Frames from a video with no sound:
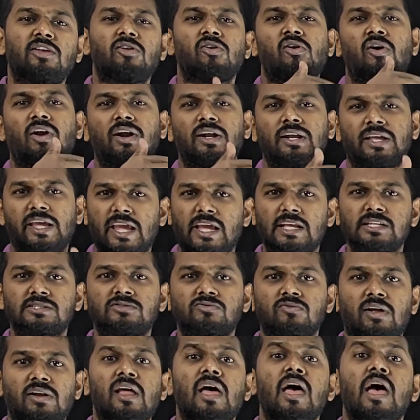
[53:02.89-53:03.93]
0 and case
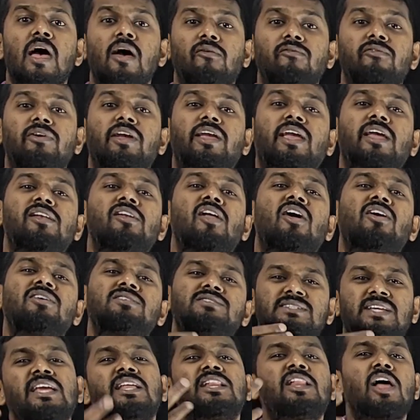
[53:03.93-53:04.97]
1 we cannot
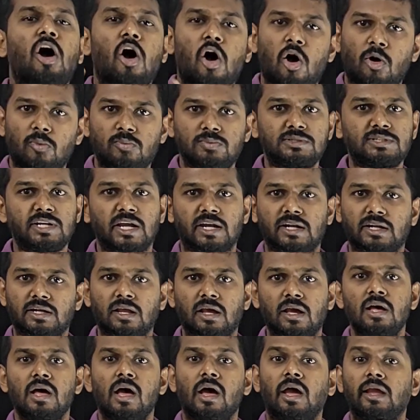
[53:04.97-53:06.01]
see the object.
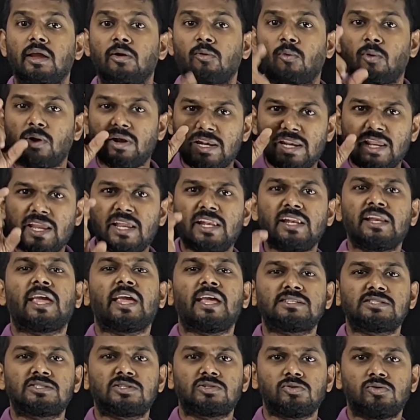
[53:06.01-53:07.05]
Only in
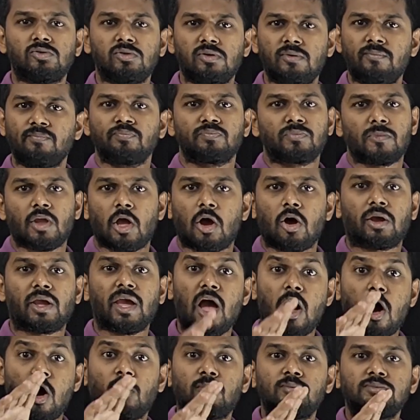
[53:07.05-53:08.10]
case 2,
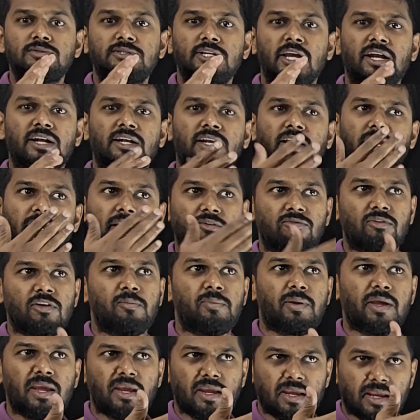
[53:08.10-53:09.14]
okay, object it
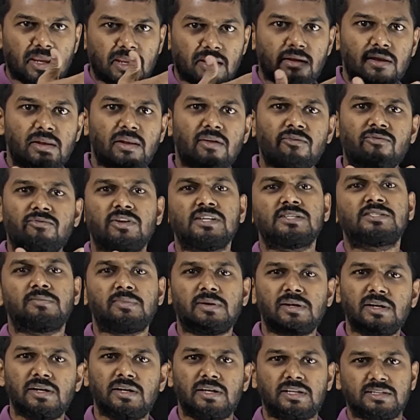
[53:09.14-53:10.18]
will be in a
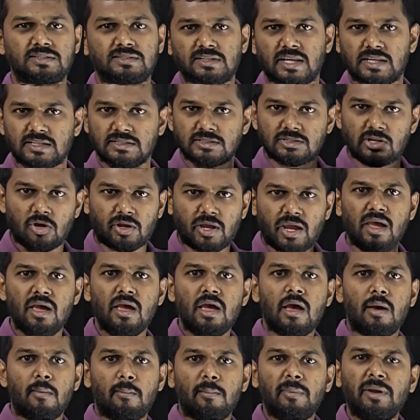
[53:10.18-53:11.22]
feasible distance, okay,
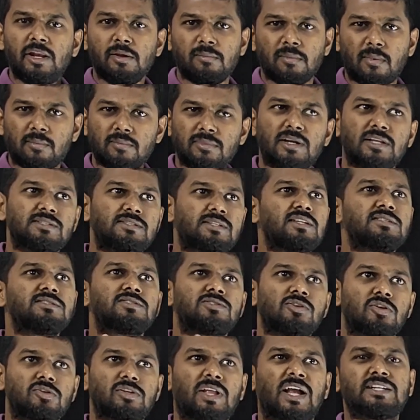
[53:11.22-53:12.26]
minimum
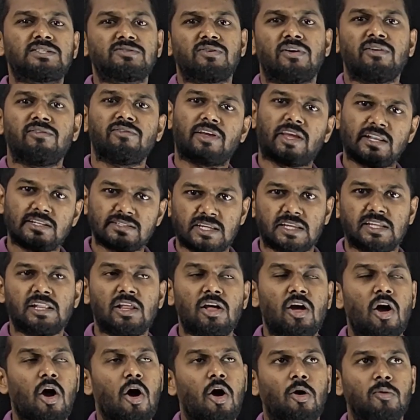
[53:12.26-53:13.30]
distance, so that's why we can see
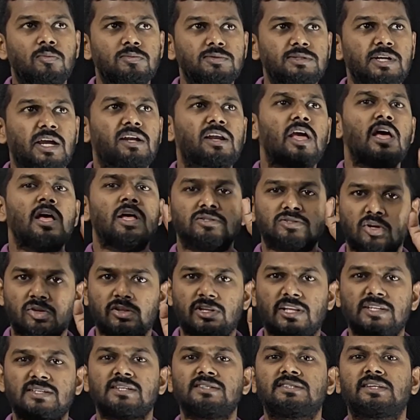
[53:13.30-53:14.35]
the object.
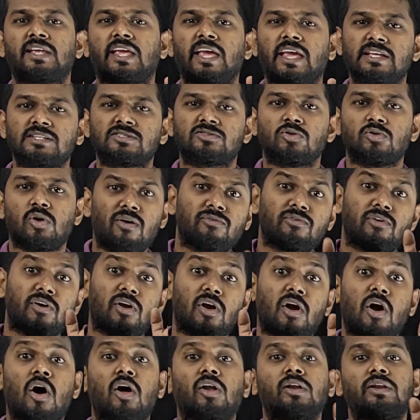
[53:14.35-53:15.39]
So this is case 2 of
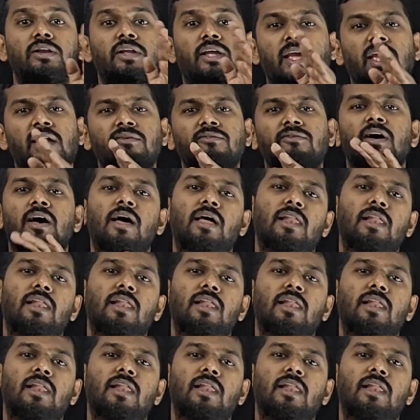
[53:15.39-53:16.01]
concave